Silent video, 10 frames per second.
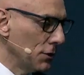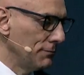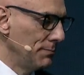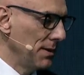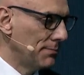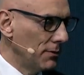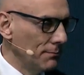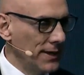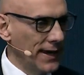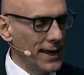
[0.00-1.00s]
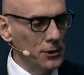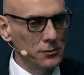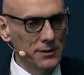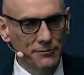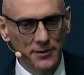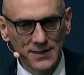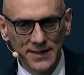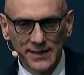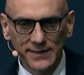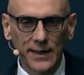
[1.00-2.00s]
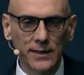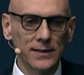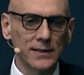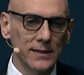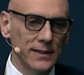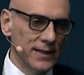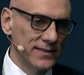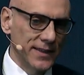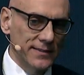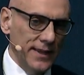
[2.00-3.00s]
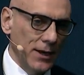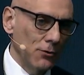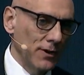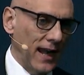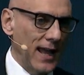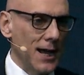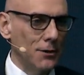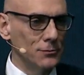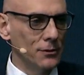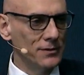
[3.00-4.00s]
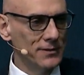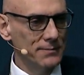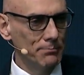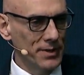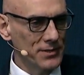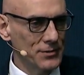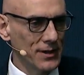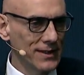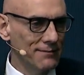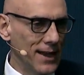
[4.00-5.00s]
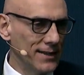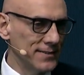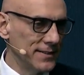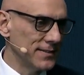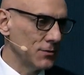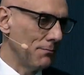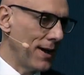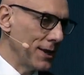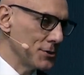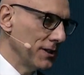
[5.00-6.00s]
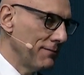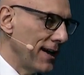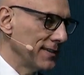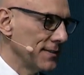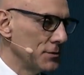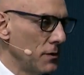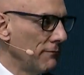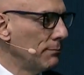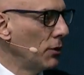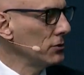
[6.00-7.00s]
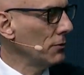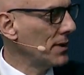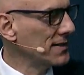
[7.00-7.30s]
of people, many kind of different data sitting on cloud, on personal devices, on managed devices. You have point of